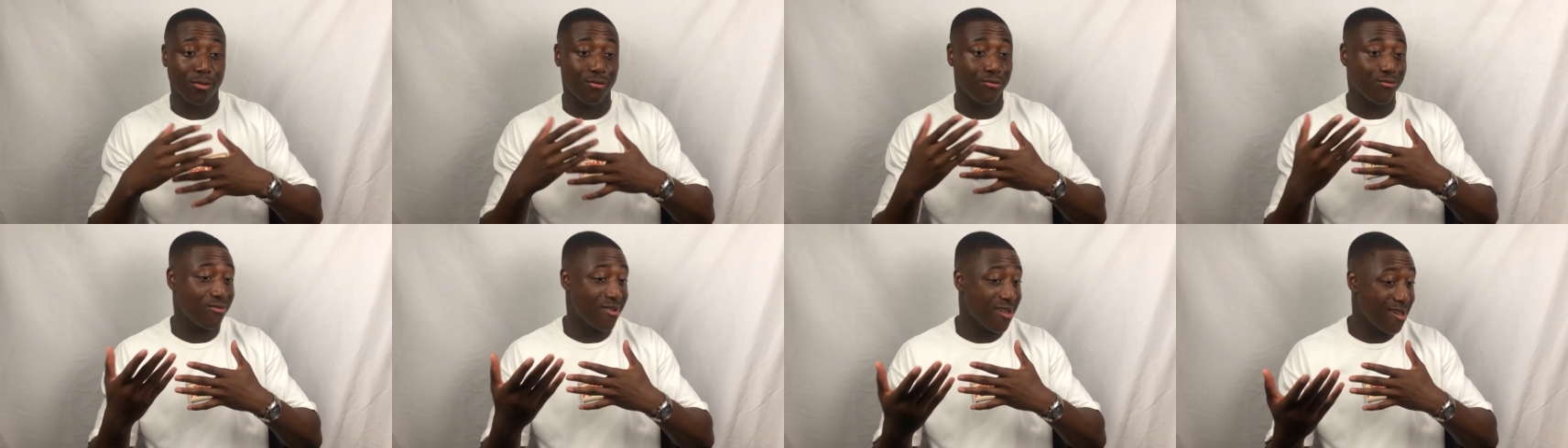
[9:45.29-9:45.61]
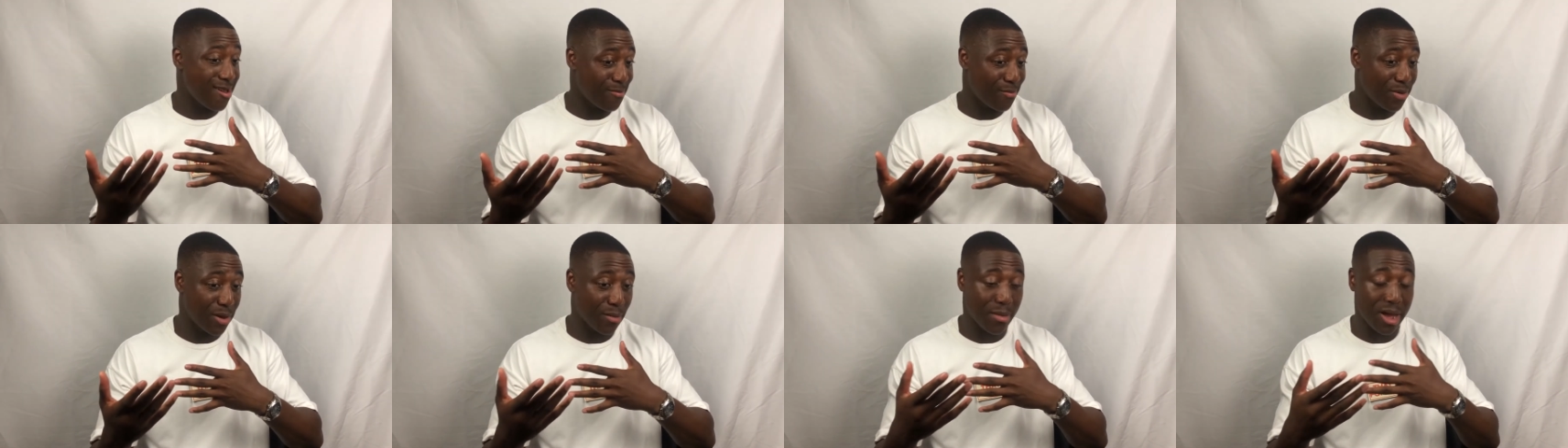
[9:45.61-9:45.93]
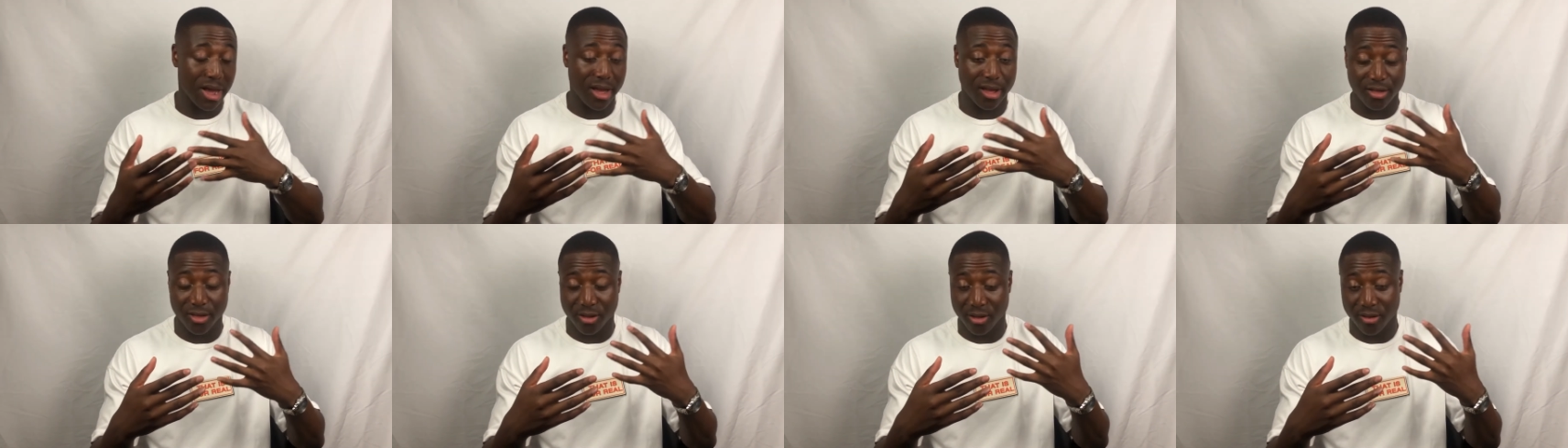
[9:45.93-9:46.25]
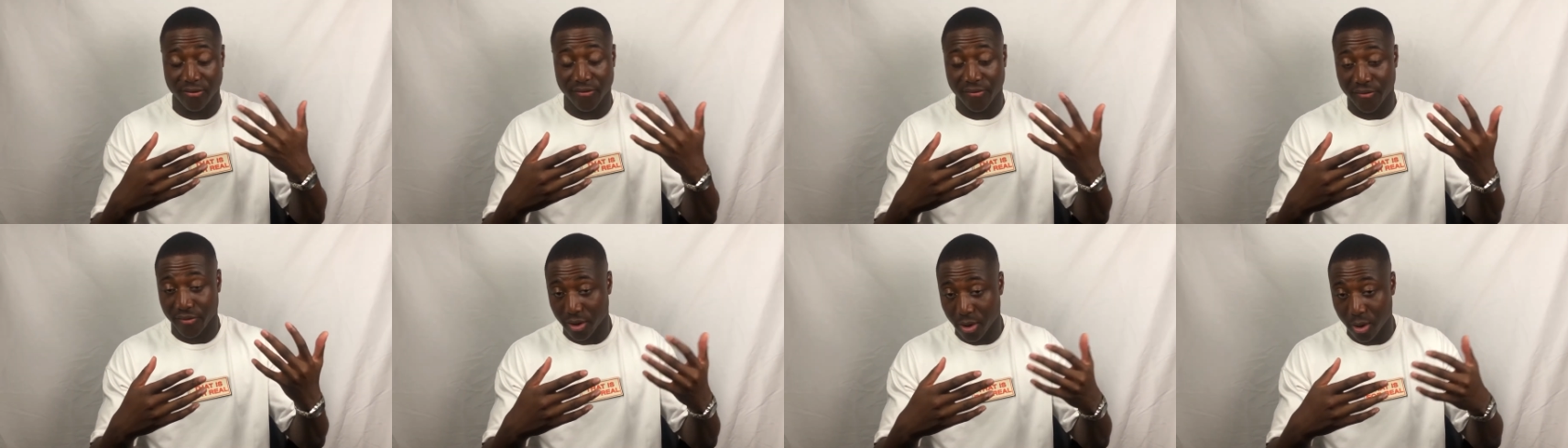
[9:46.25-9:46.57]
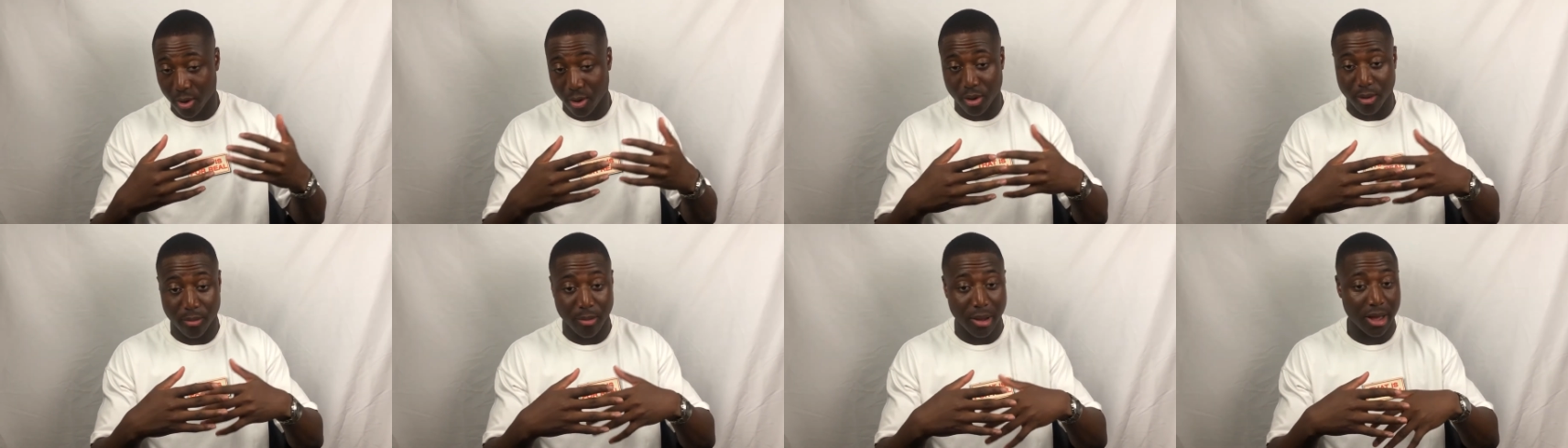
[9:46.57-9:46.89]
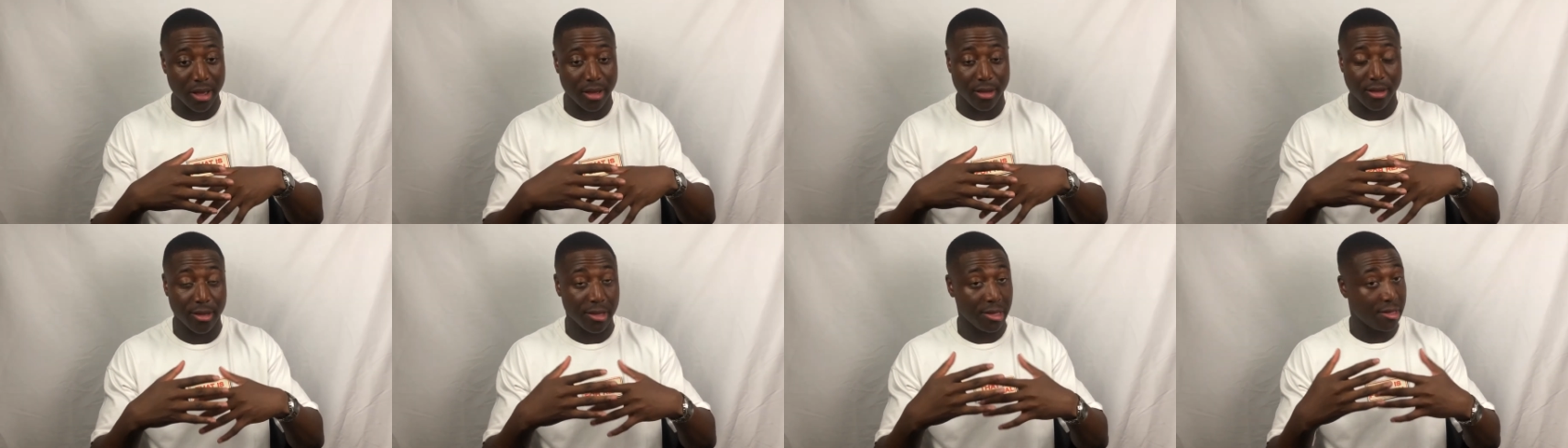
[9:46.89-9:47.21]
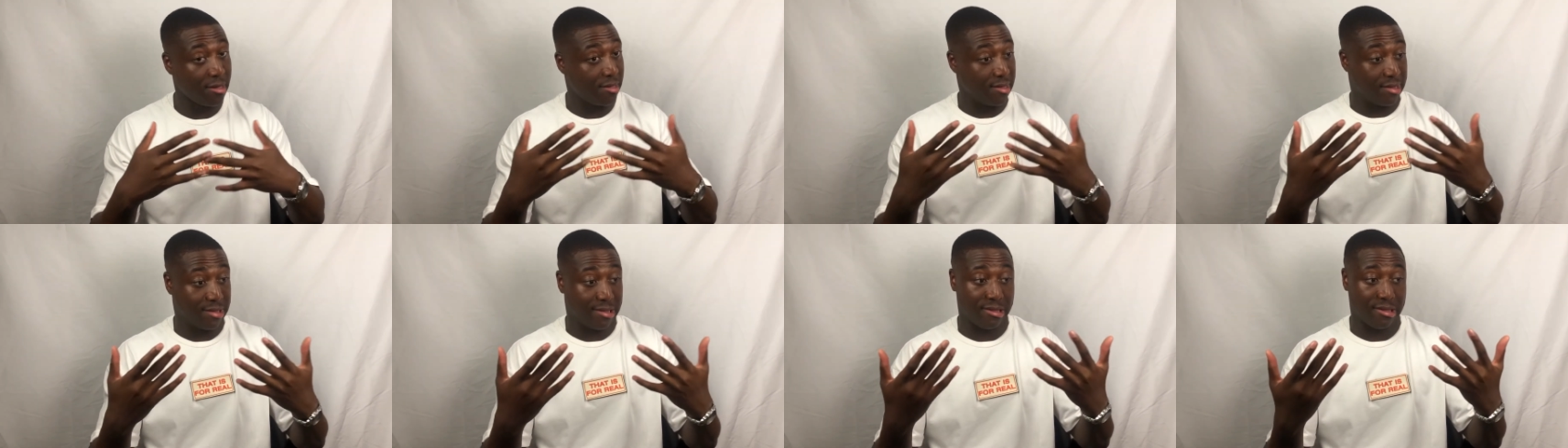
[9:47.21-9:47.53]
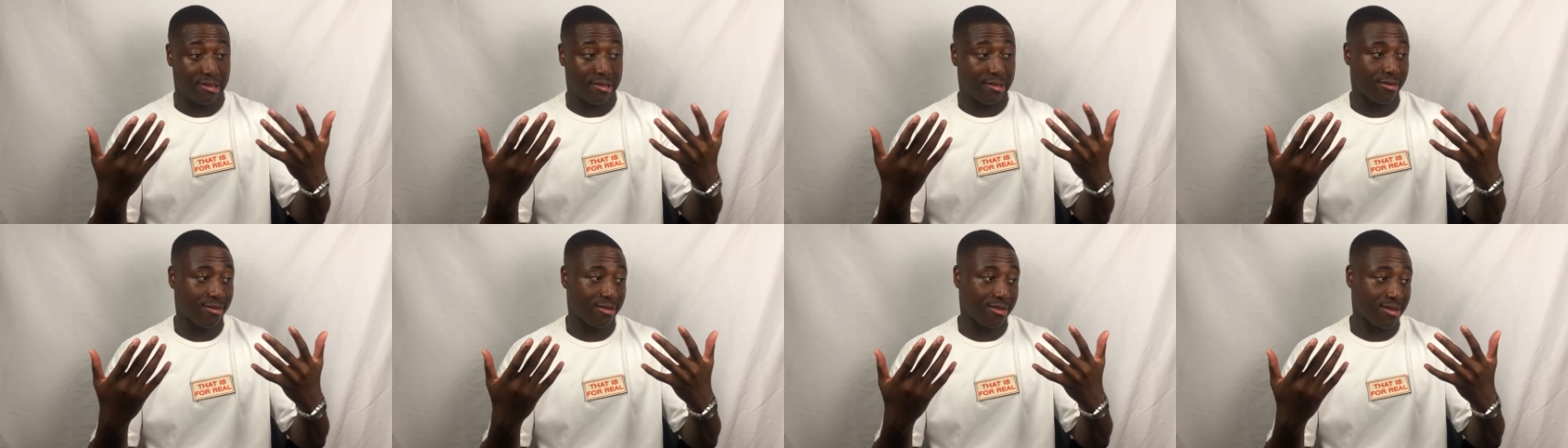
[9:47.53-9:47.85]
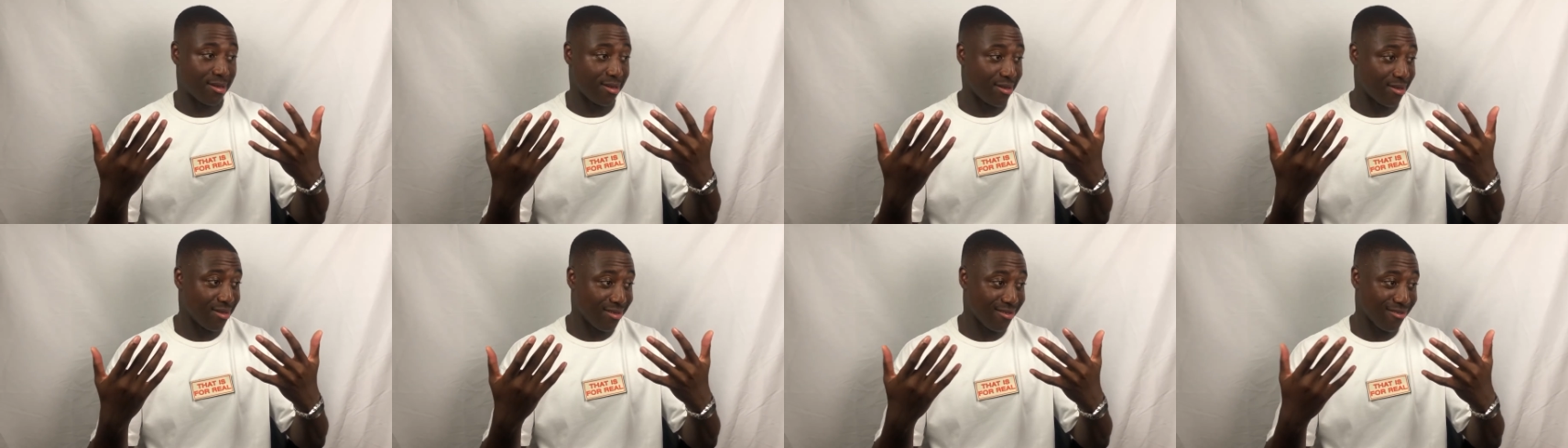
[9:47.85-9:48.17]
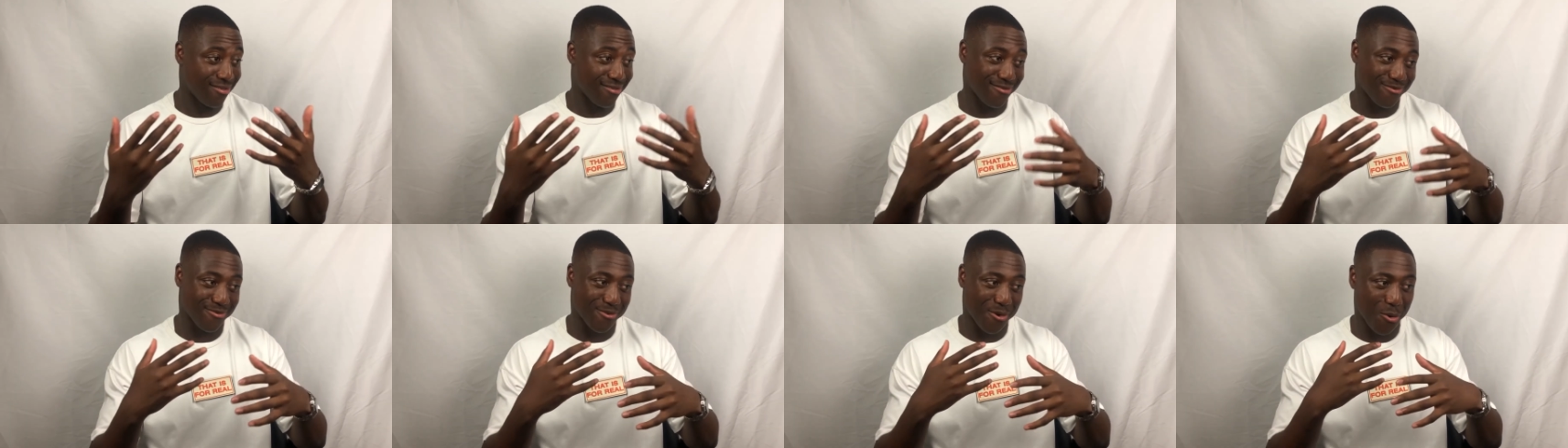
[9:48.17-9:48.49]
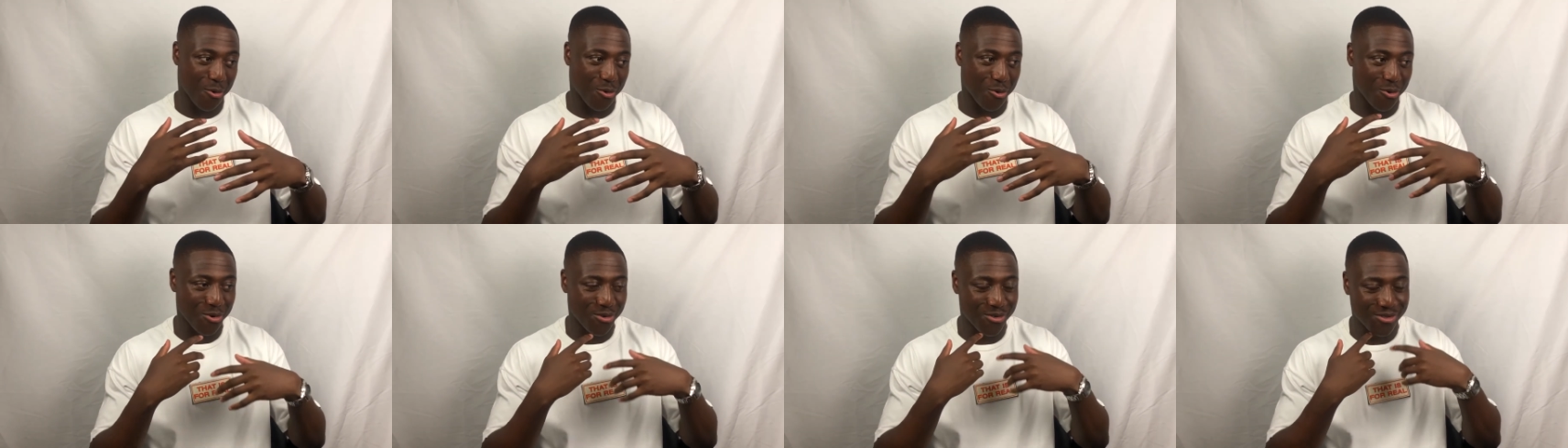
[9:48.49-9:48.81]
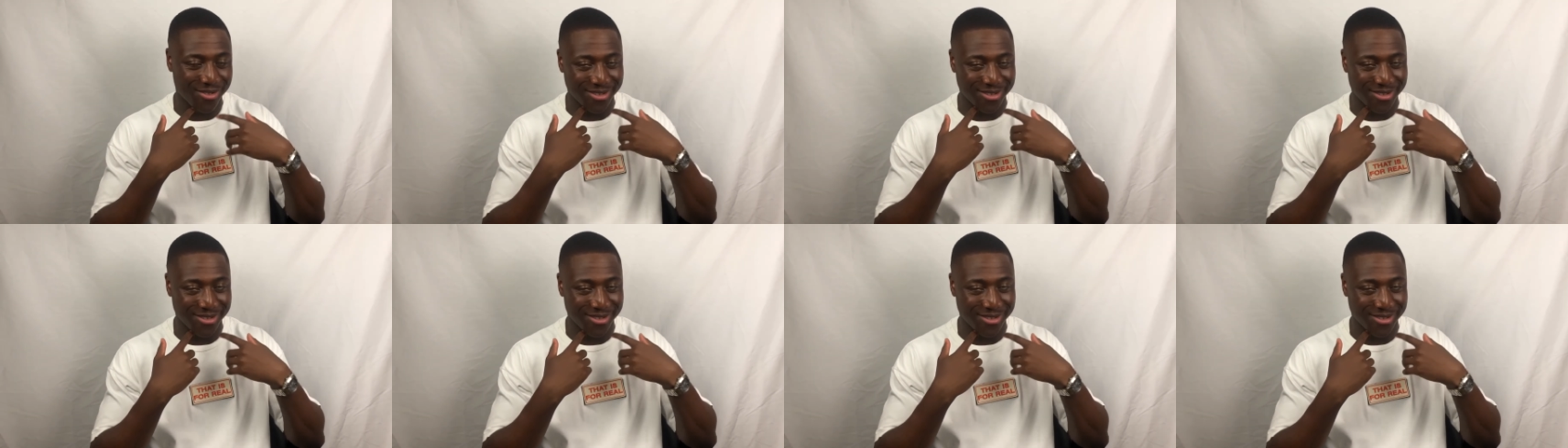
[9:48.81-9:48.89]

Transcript: rap, I might just flow, I might sing. Whoa.